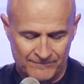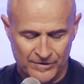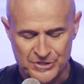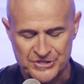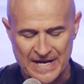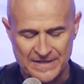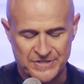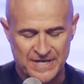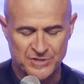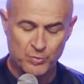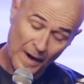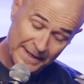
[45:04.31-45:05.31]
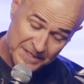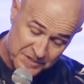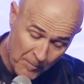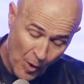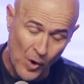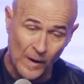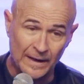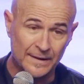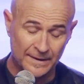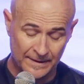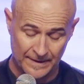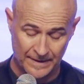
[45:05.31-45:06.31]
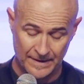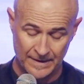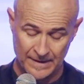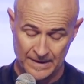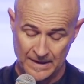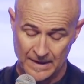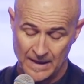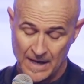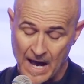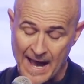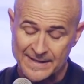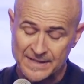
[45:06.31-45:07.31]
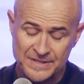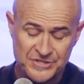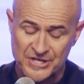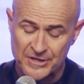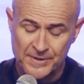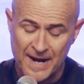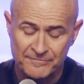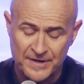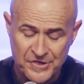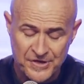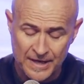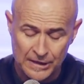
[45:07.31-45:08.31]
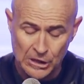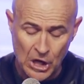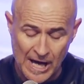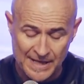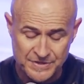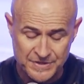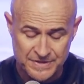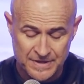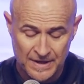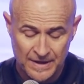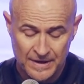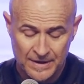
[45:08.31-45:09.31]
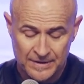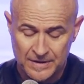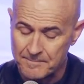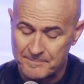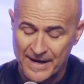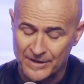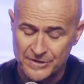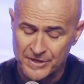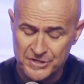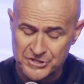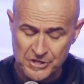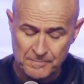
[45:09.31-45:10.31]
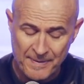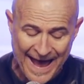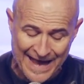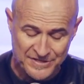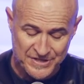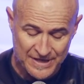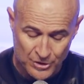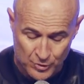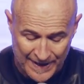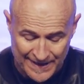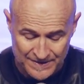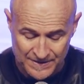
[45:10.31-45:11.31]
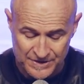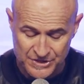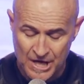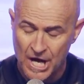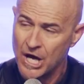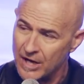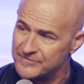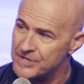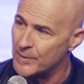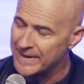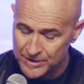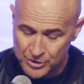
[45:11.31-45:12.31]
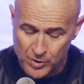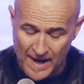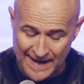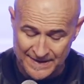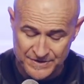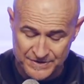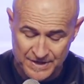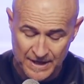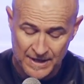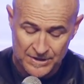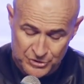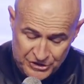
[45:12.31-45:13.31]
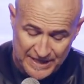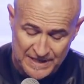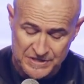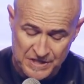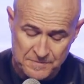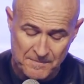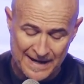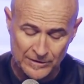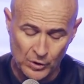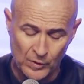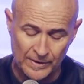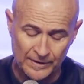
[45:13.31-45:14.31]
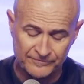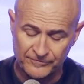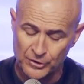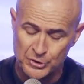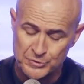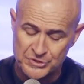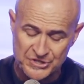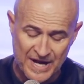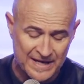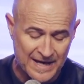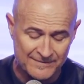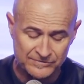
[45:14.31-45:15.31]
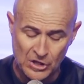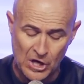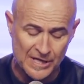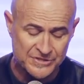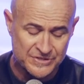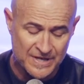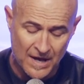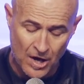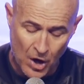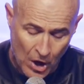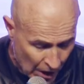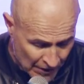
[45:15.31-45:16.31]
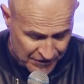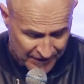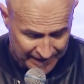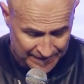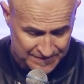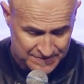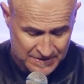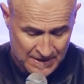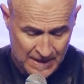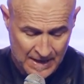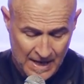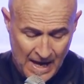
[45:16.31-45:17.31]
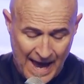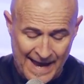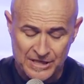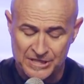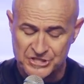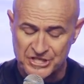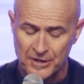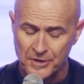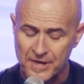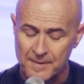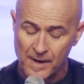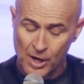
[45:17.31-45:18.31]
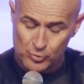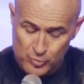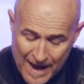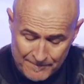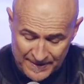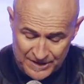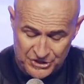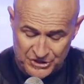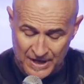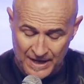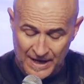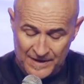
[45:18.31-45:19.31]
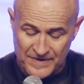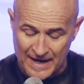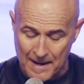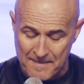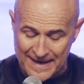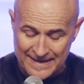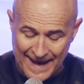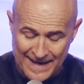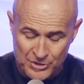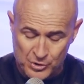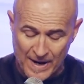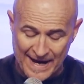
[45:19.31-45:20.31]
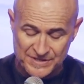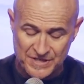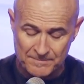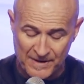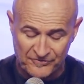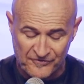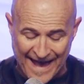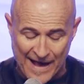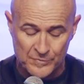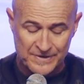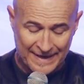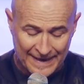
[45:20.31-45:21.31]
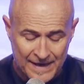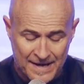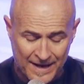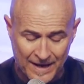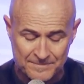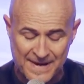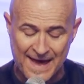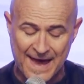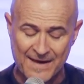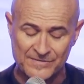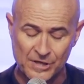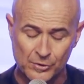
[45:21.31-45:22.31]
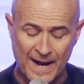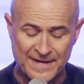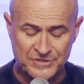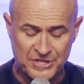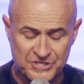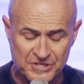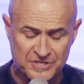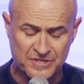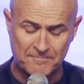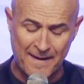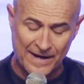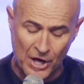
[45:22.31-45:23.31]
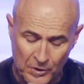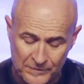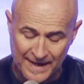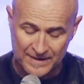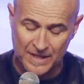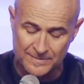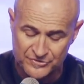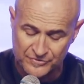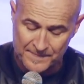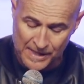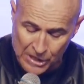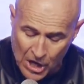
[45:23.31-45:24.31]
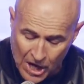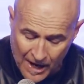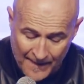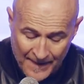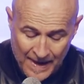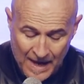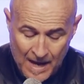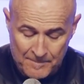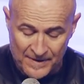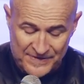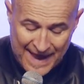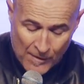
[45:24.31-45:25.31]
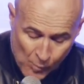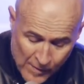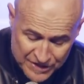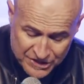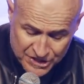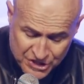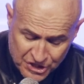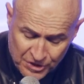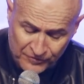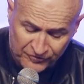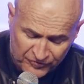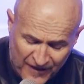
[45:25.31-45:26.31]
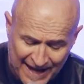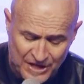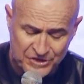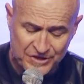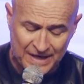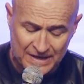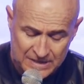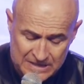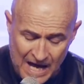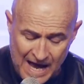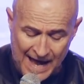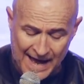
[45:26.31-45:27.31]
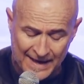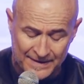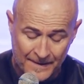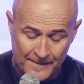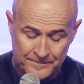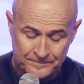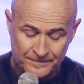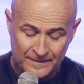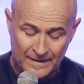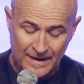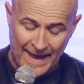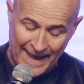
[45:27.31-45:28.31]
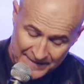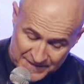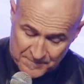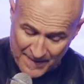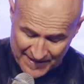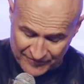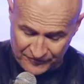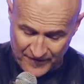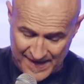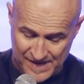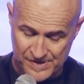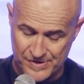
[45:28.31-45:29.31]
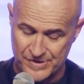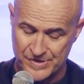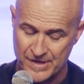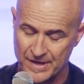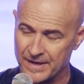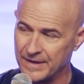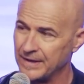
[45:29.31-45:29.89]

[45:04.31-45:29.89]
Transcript: Verse 8 says, what is more, I consider everything a loss compared to the surpassing greatness of knowing Christ, Jesus my Lord, for whose sake I've lost all things. I consider them rubbish that I may gain Christ and be found in him, not having a righteousness of my own that comes from the law, but that which is through faith in God and is by faith.